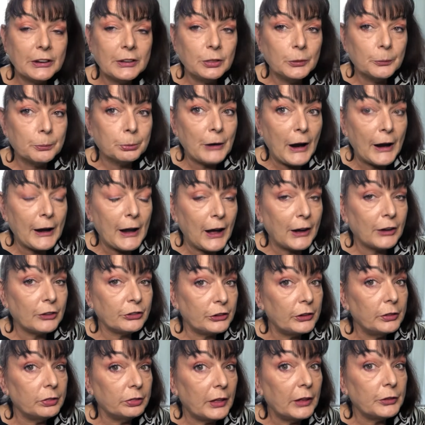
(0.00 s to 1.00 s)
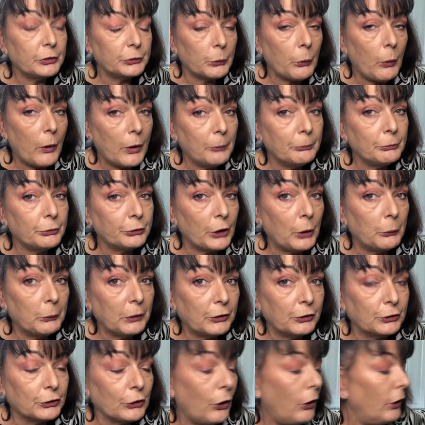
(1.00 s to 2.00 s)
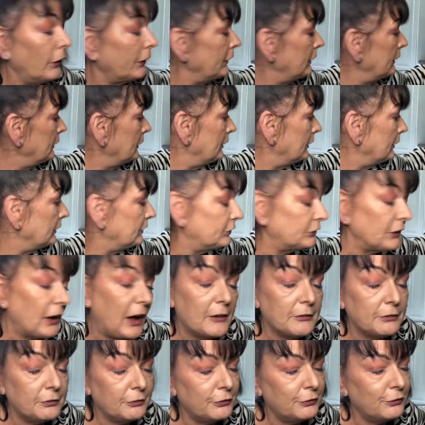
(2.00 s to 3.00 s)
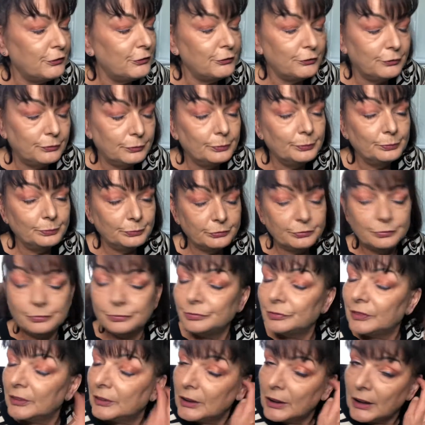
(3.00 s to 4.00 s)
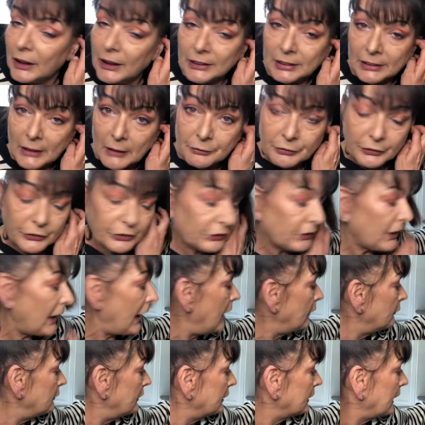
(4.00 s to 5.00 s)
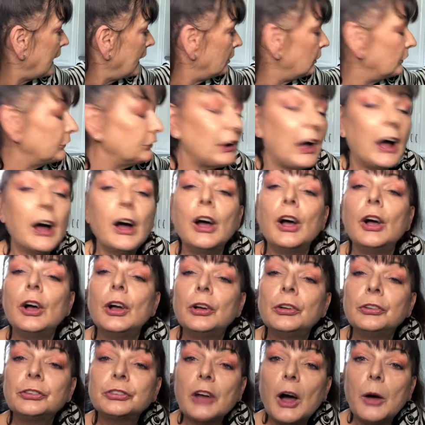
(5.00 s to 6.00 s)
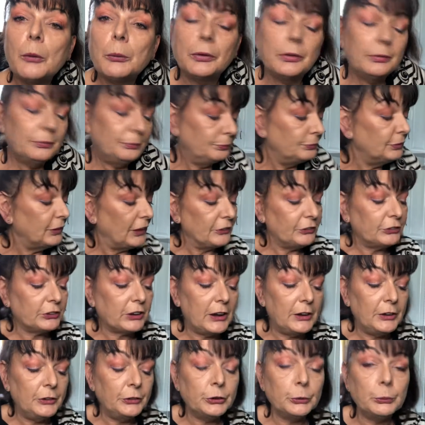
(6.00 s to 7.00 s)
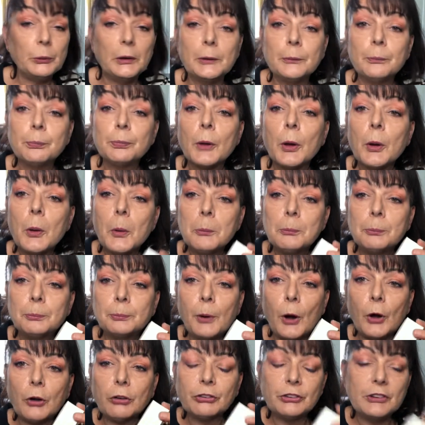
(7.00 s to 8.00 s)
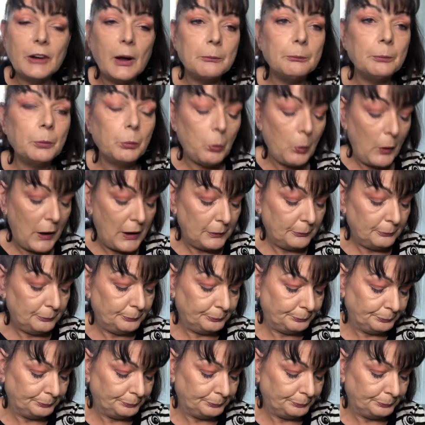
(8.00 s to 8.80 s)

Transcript: the products, and that's why I'm so excited. I love this Advent calendar. So let's get into it. Box number one.